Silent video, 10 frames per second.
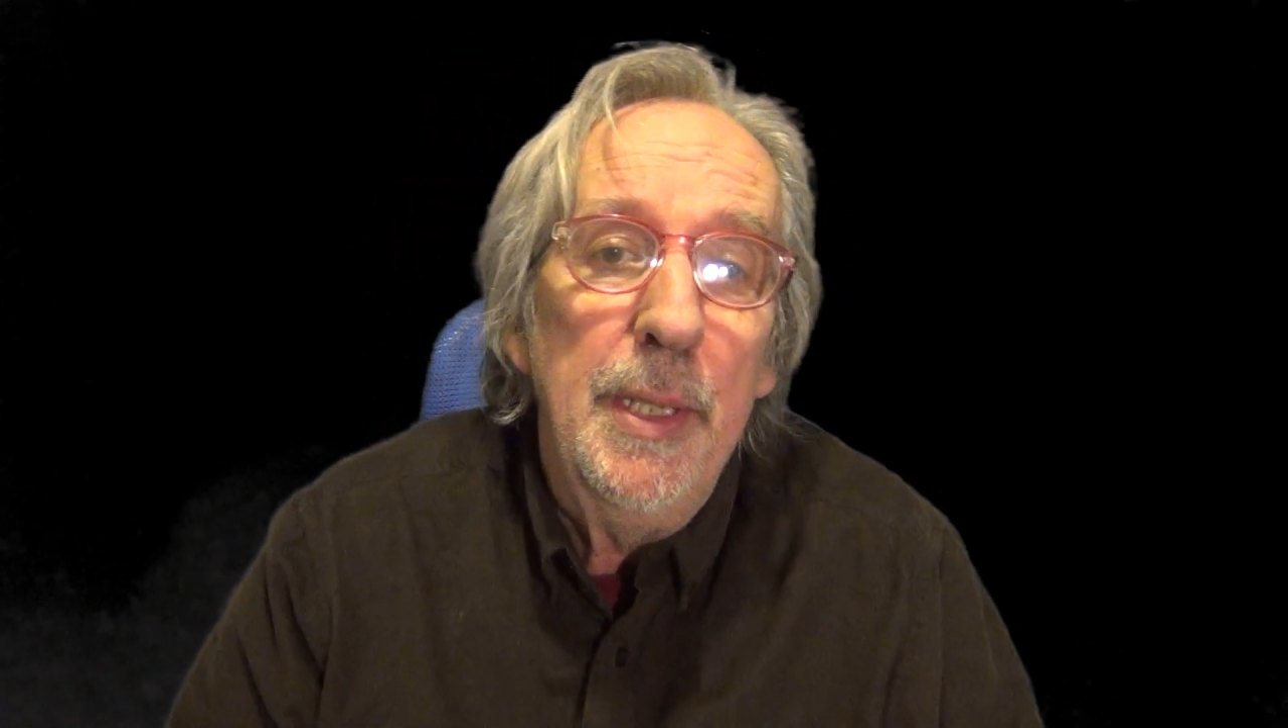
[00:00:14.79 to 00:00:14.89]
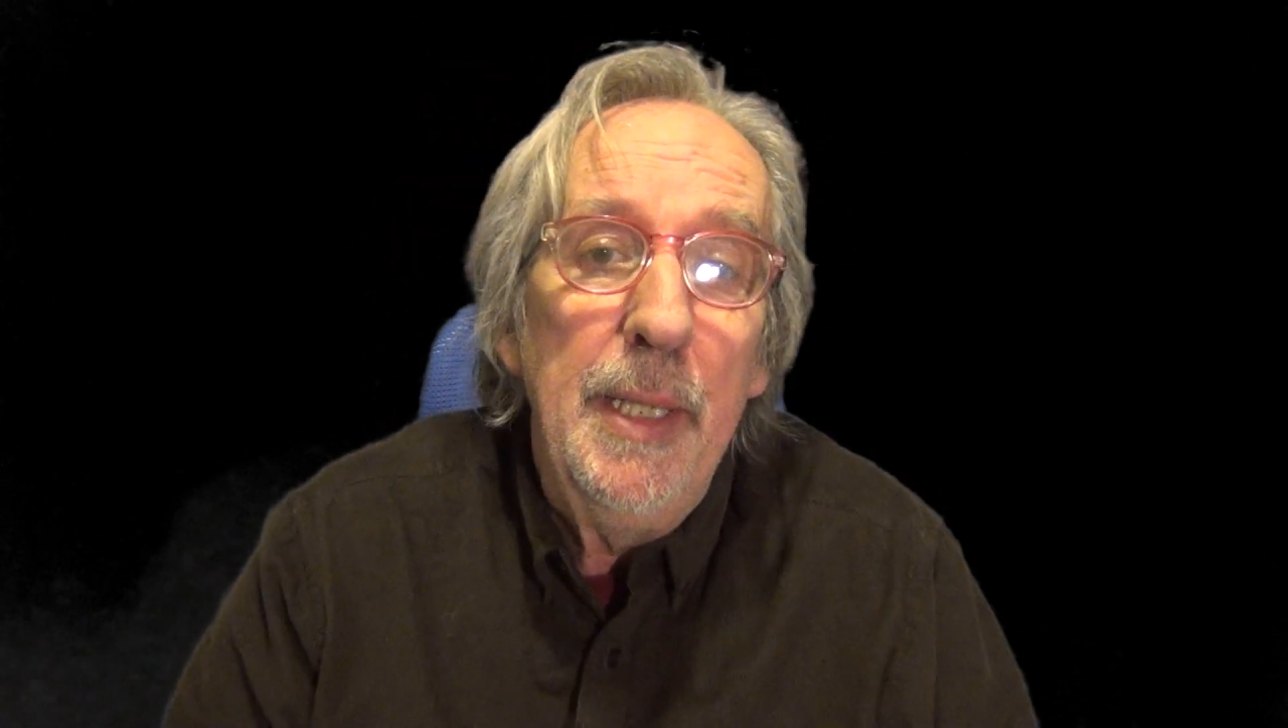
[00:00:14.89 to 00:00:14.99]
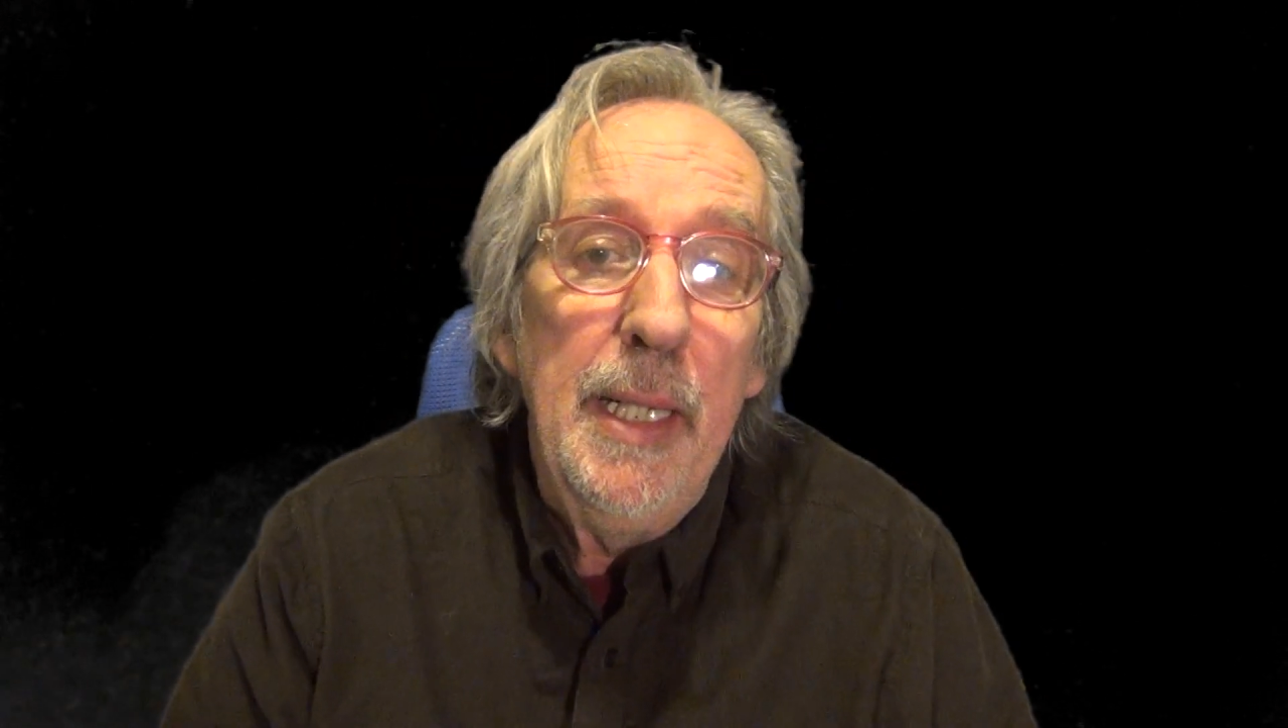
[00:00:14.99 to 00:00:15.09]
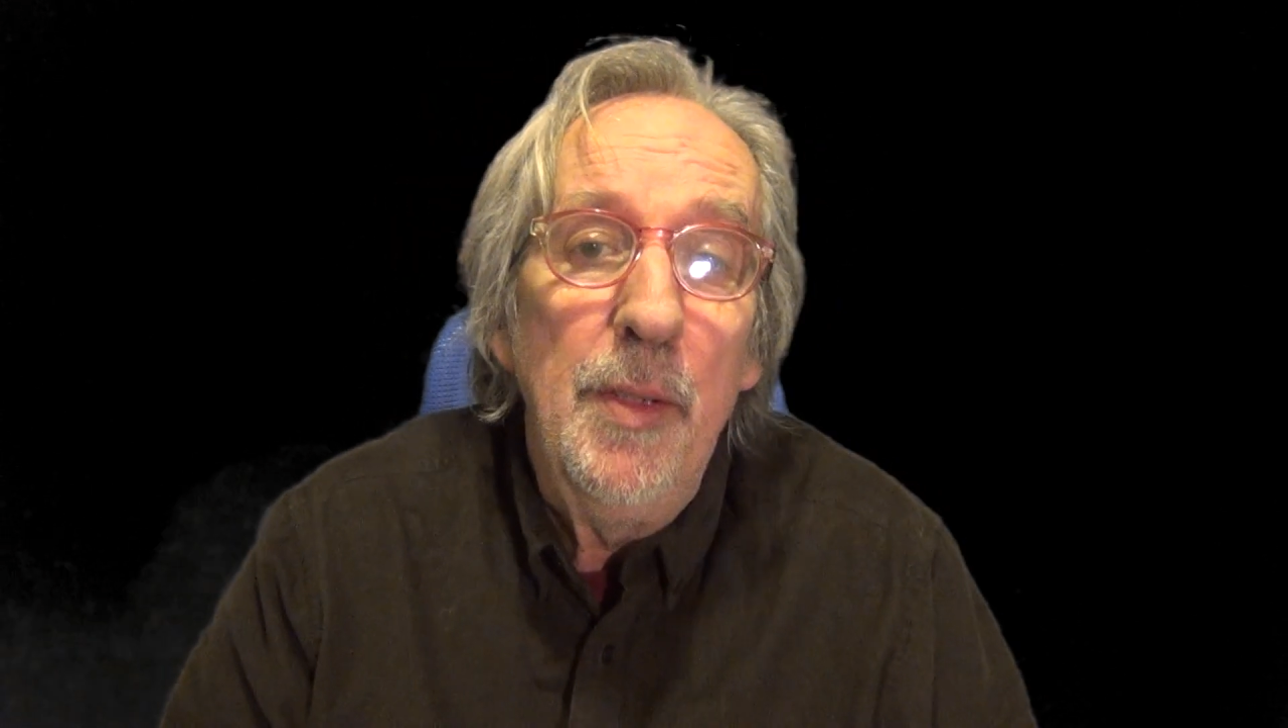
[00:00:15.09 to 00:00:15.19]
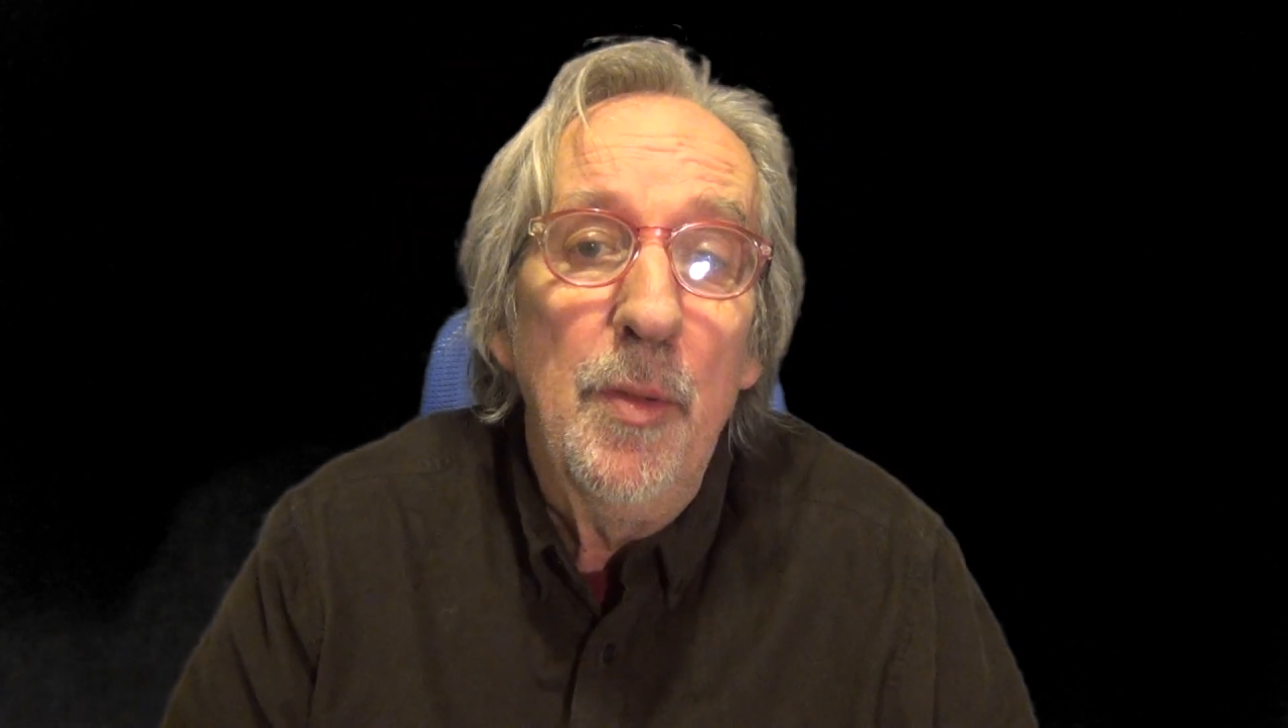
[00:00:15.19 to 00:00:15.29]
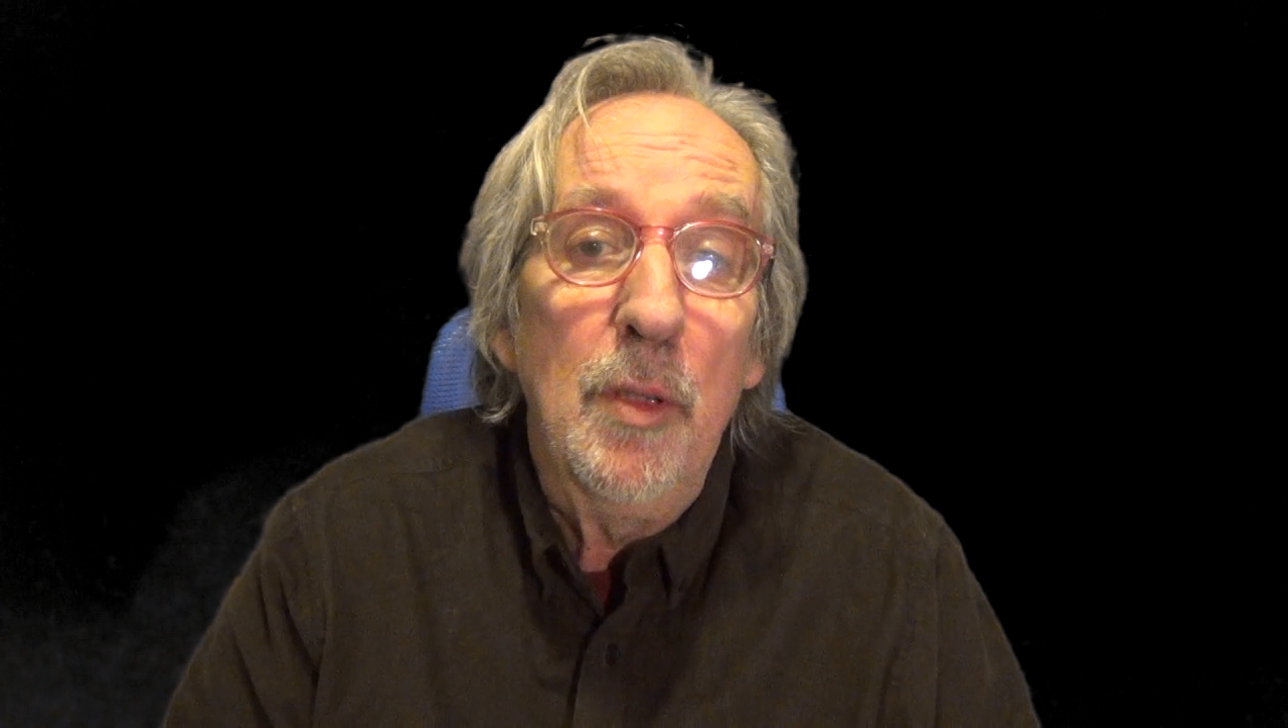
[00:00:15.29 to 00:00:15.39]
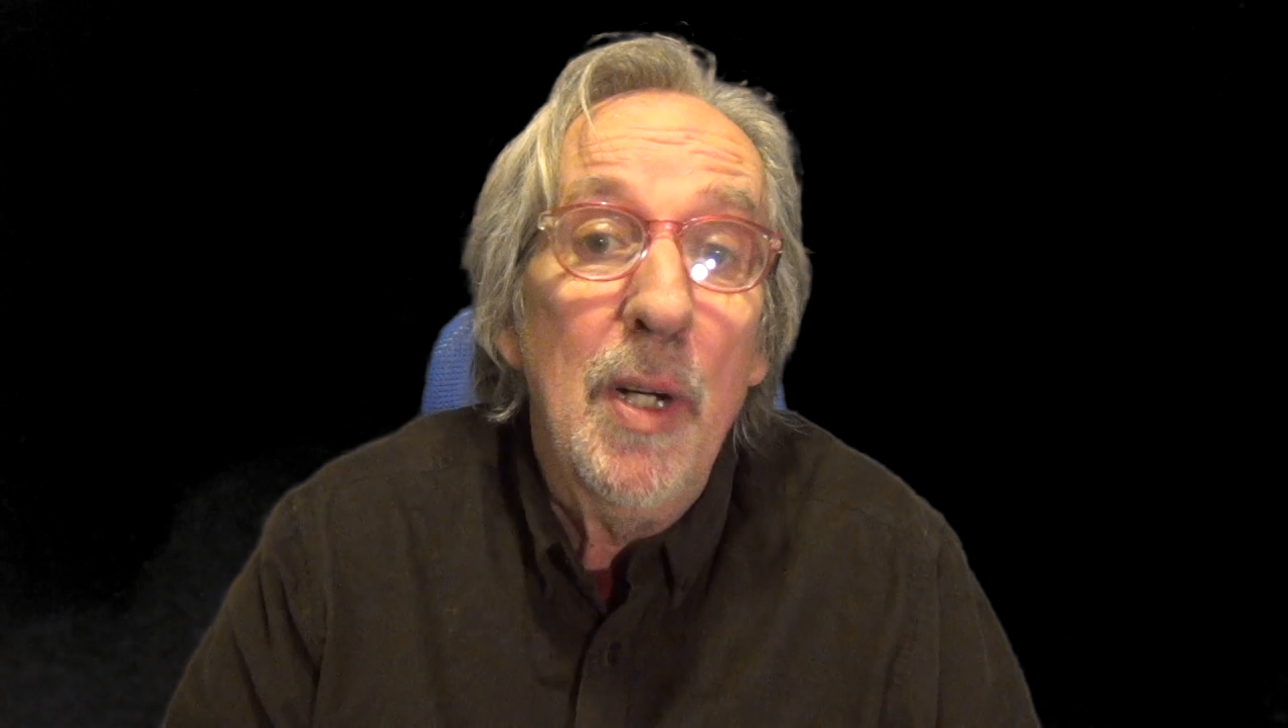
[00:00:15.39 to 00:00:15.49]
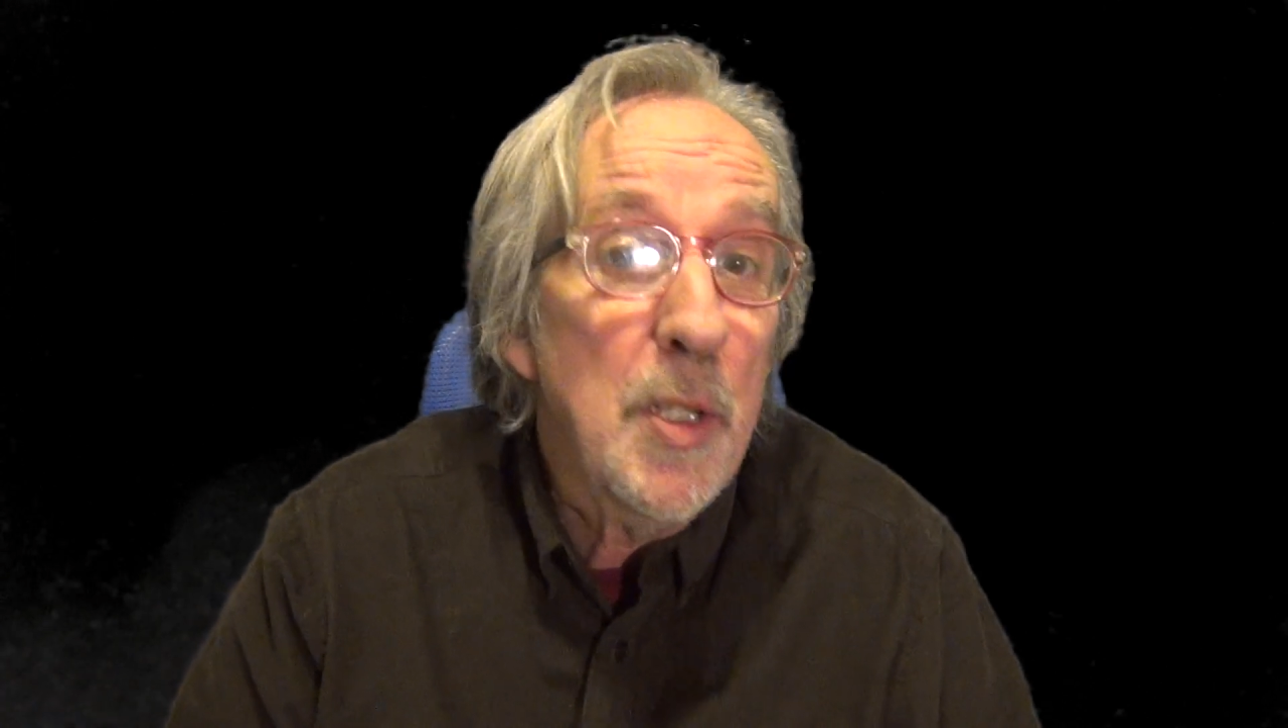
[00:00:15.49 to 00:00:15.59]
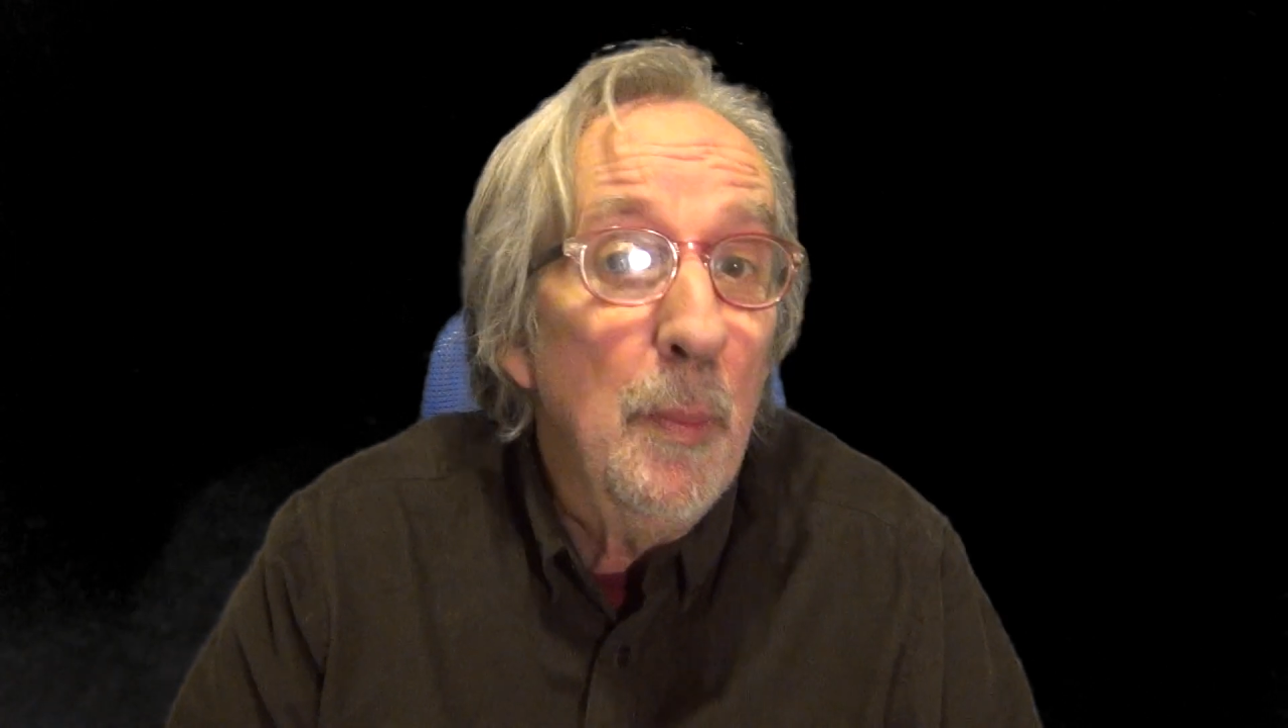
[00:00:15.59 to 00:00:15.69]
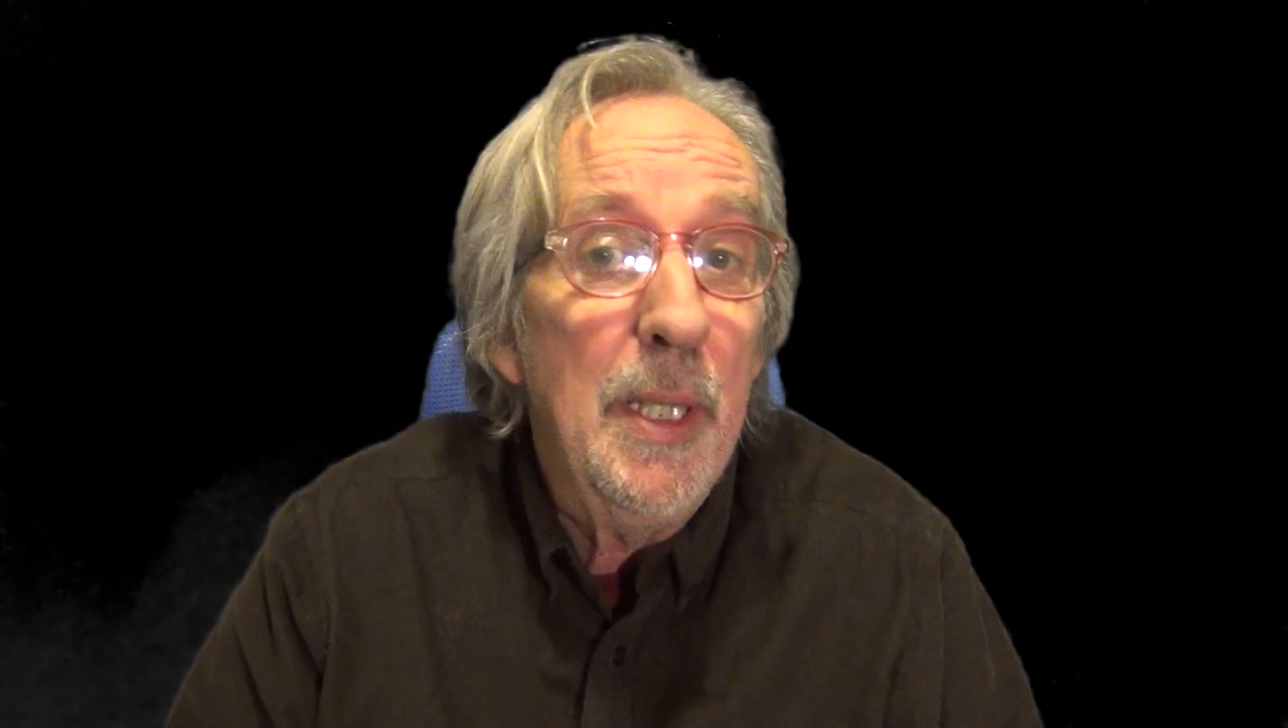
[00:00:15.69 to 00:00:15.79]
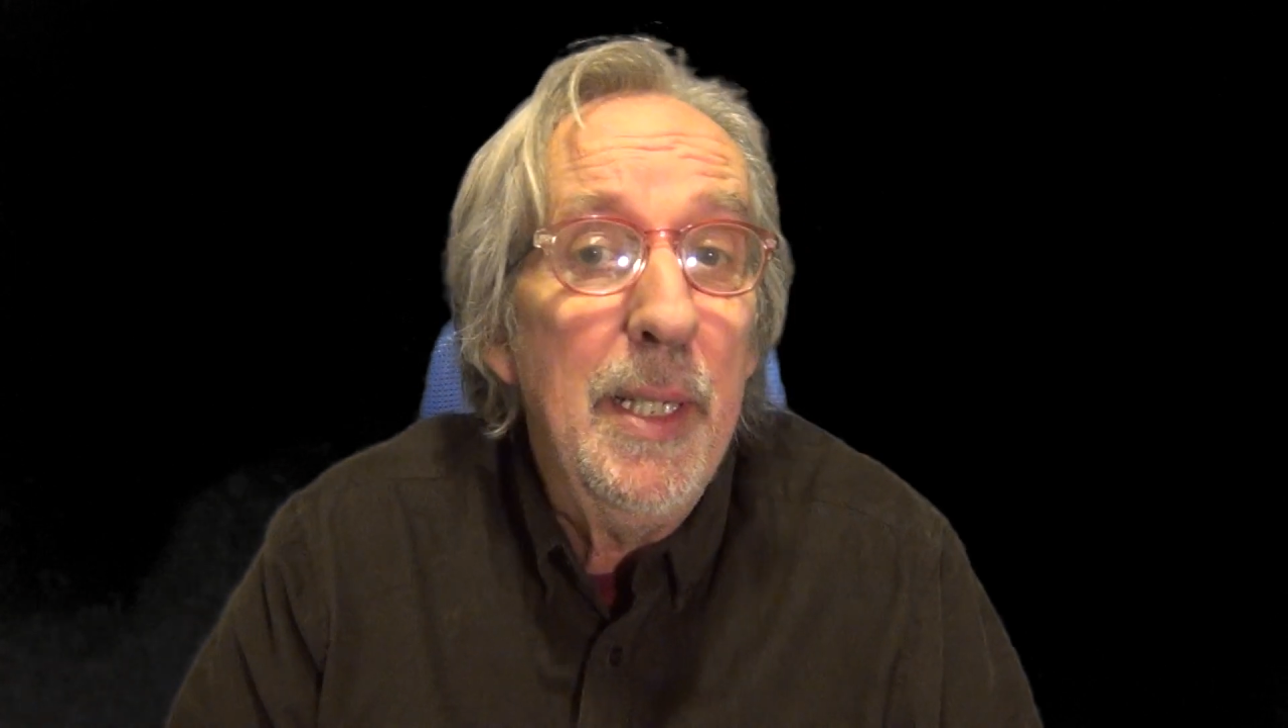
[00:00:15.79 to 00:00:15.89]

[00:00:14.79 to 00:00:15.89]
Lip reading: and regrettably